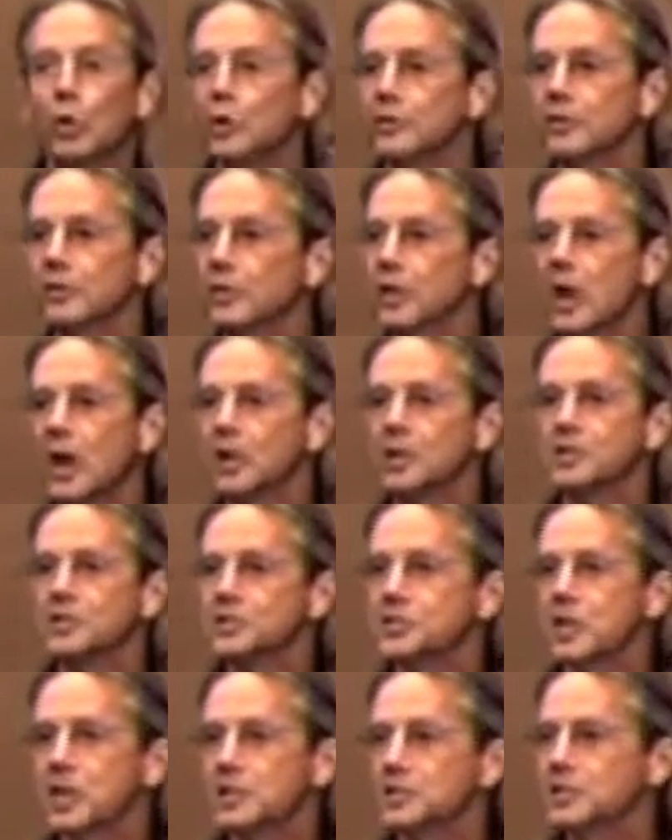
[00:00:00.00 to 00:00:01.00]
in the United
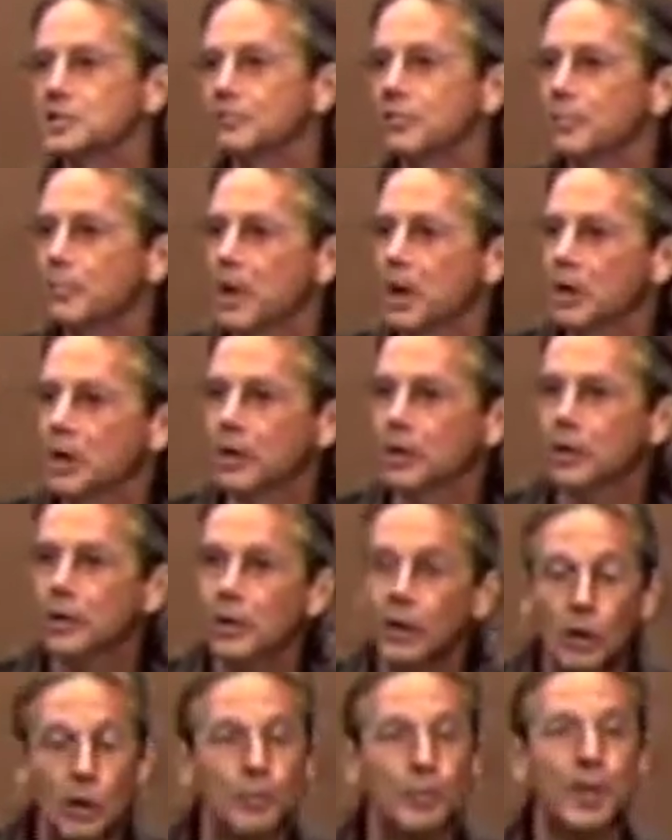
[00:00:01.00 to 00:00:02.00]
States of America
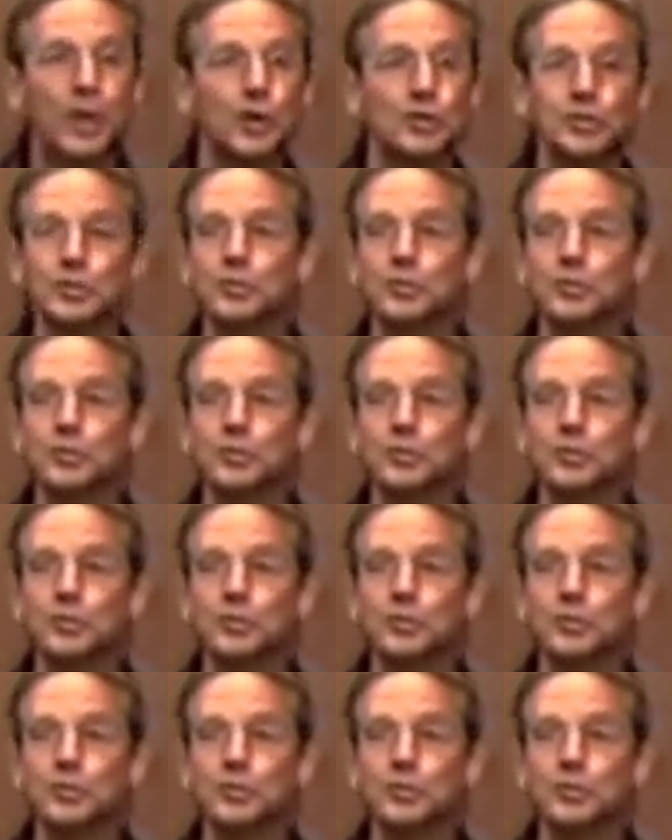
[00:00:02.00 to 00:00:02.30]
or because